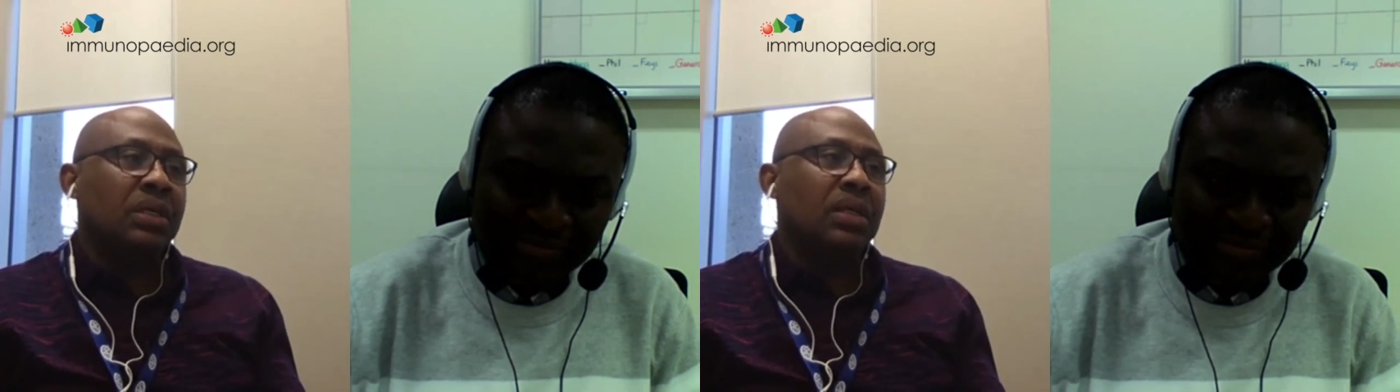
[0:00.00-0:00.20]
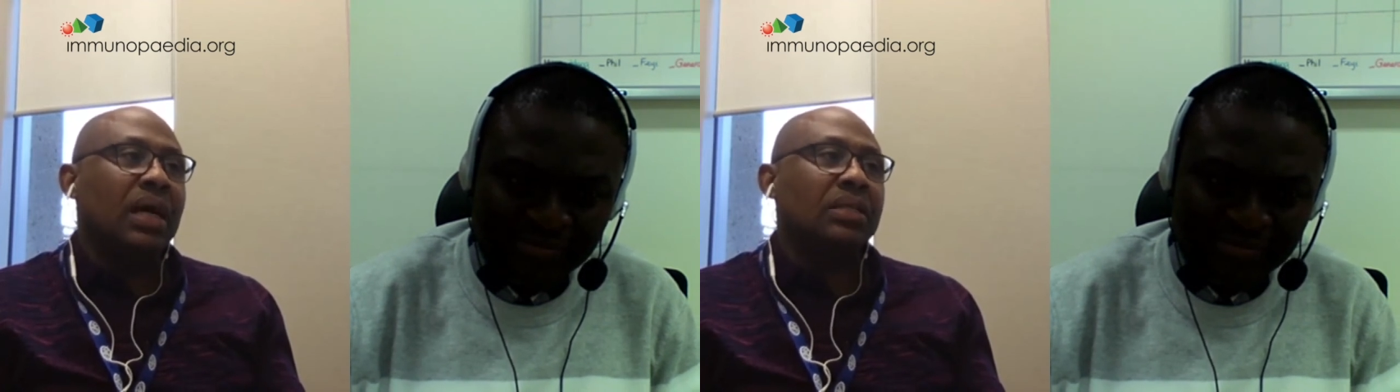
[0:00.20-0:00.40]

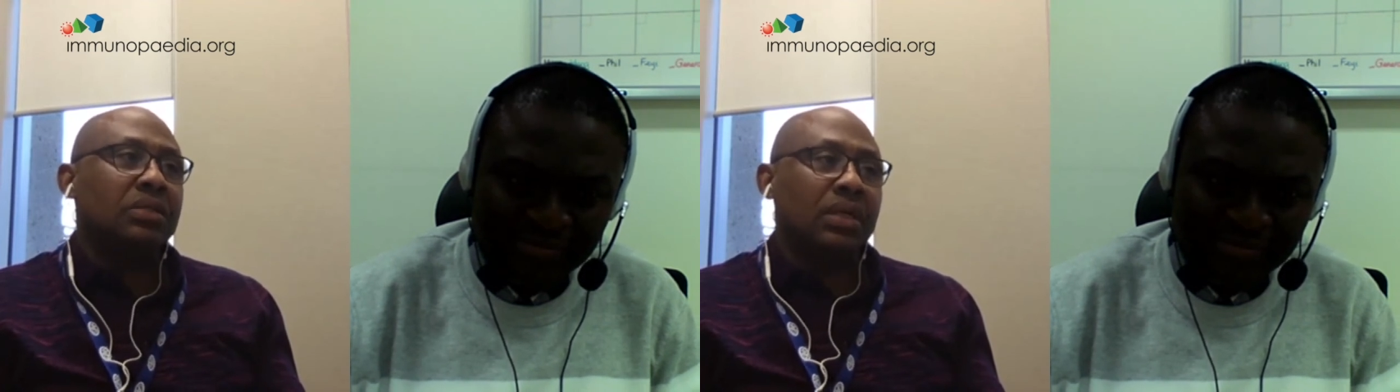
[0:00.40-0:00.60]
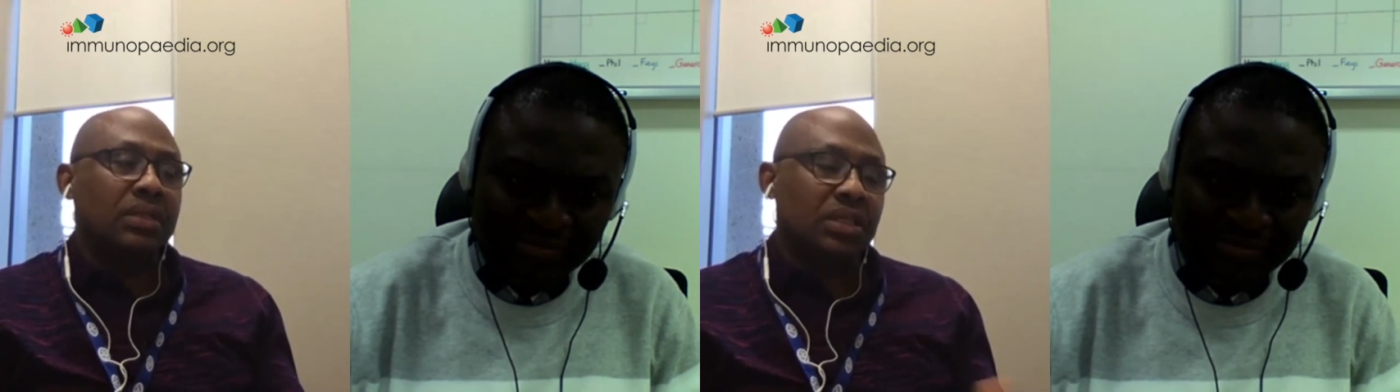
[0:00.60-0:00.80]
they are
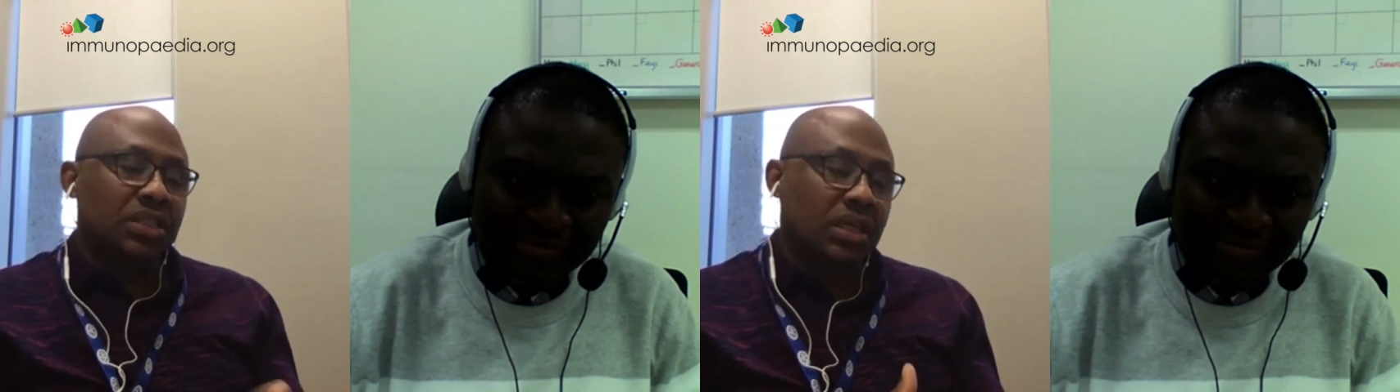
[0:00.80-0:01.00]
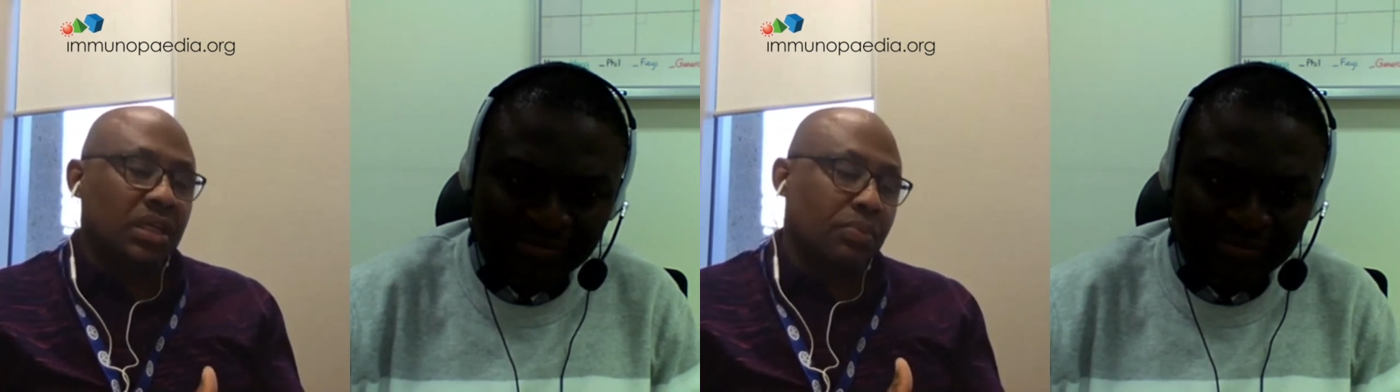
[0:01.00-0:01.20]

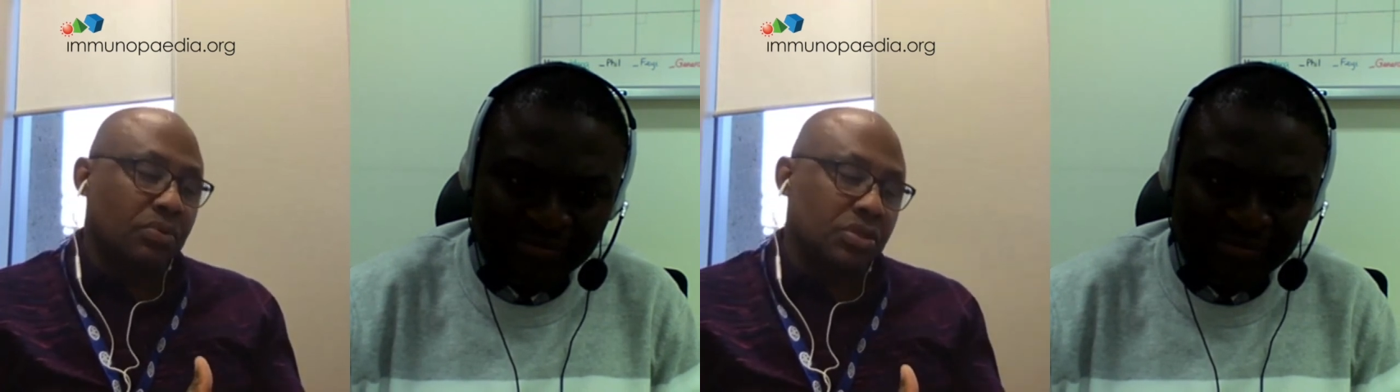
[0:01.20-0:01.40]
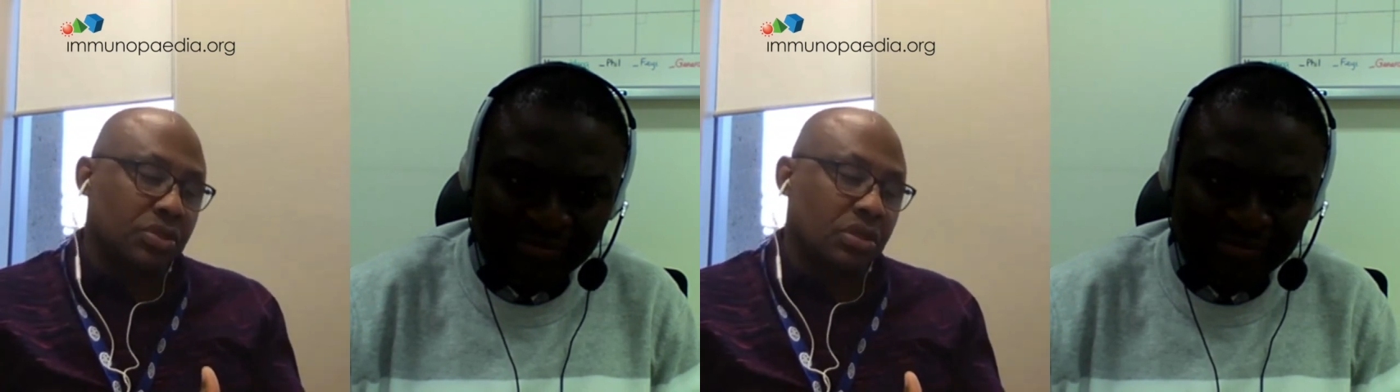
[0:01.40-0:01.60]
strategically
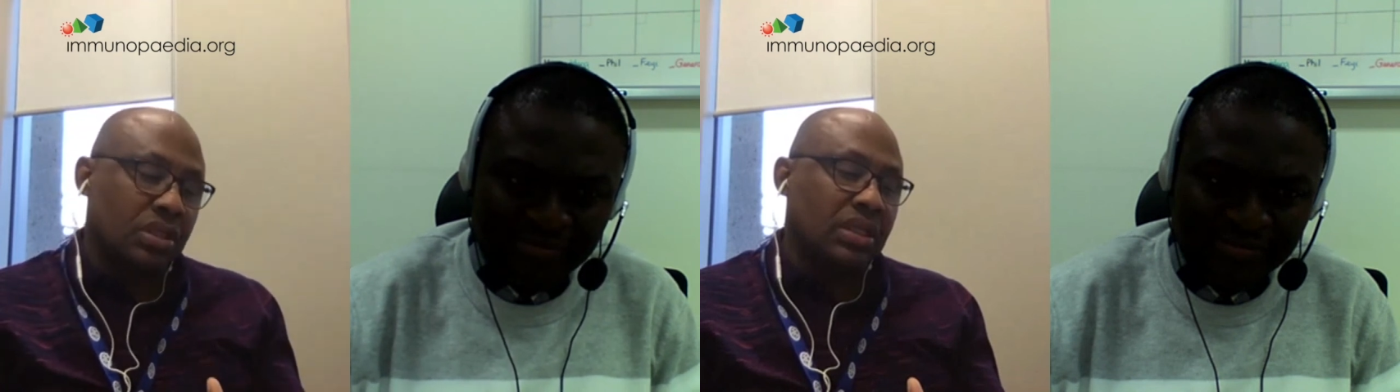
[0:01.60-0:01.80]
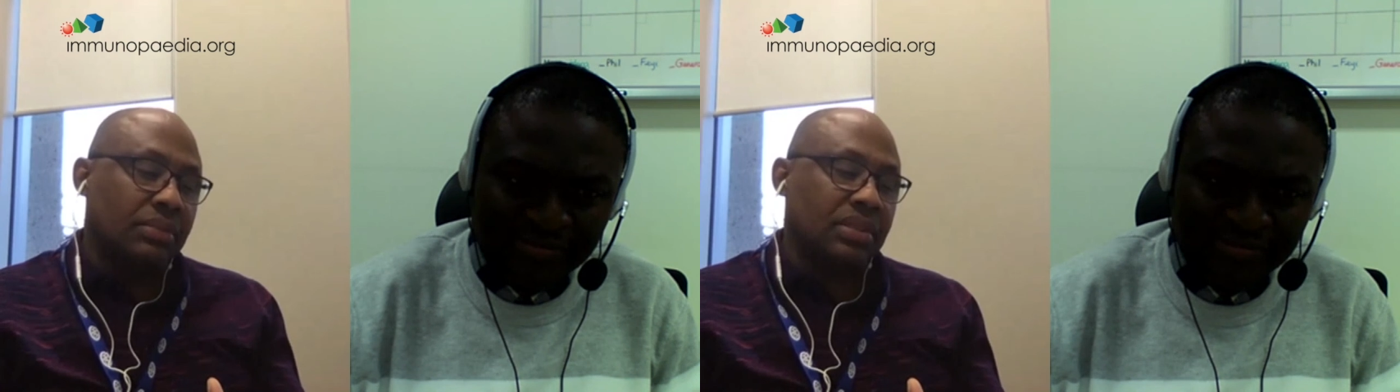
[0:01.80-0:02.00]

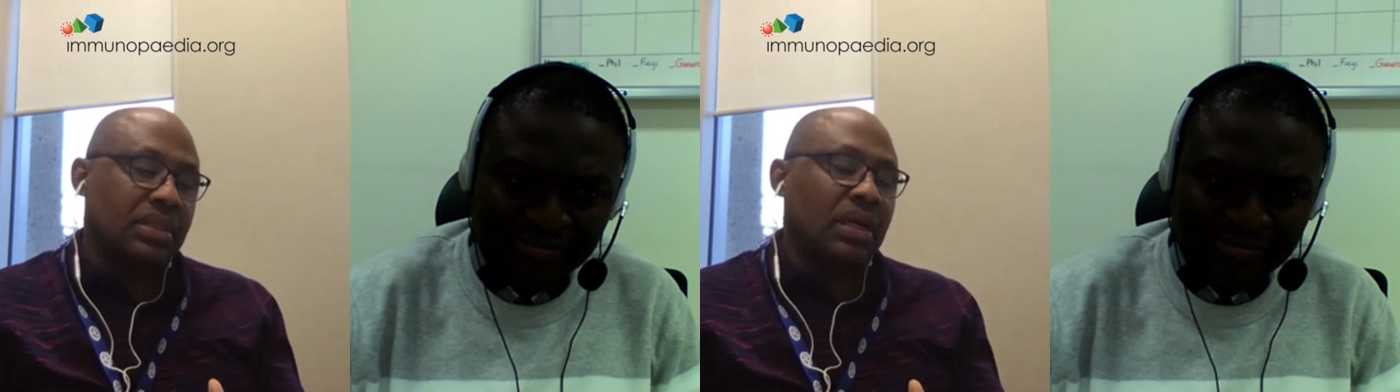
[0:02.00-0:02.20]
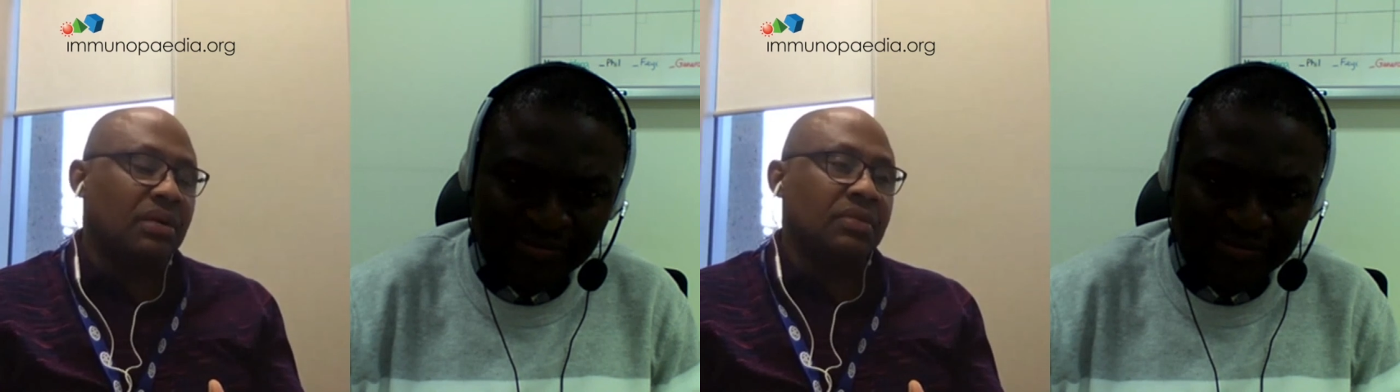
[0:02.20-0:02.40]
positioning
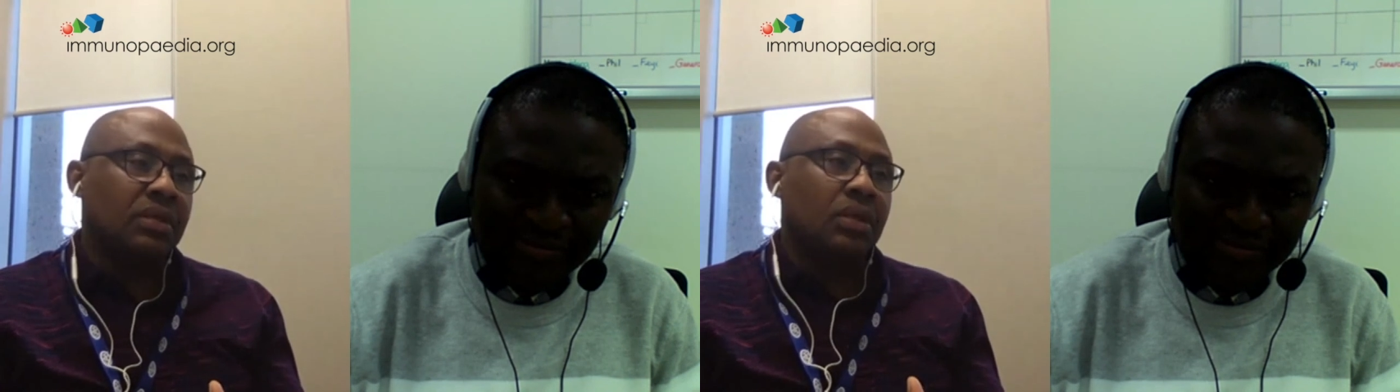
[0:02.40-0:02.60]
themselves